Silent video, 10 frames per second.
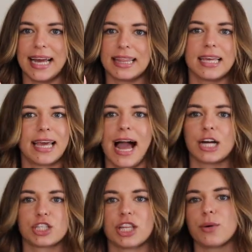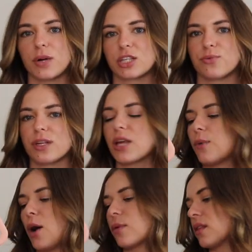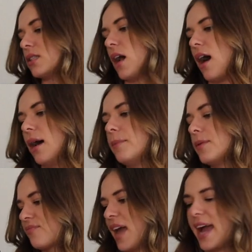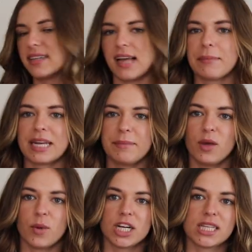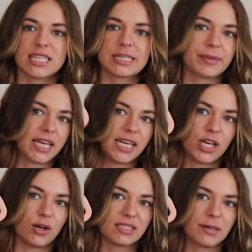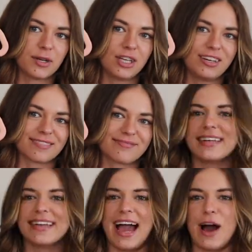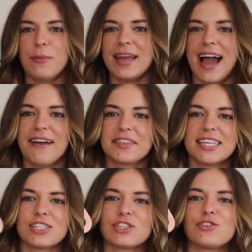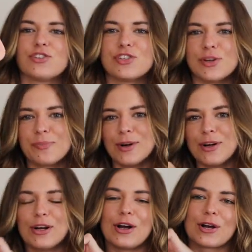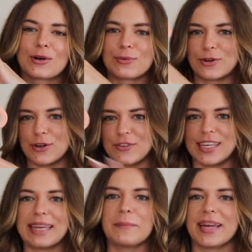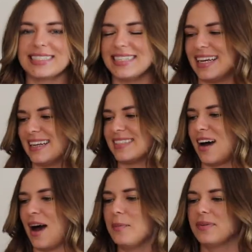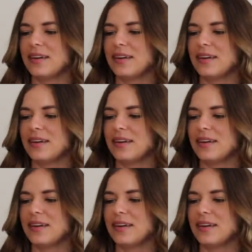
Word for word: I think it actually works really well with the top. And I'm gonna be wearing this bikini all summer long. Now we have this super groovy bandana top.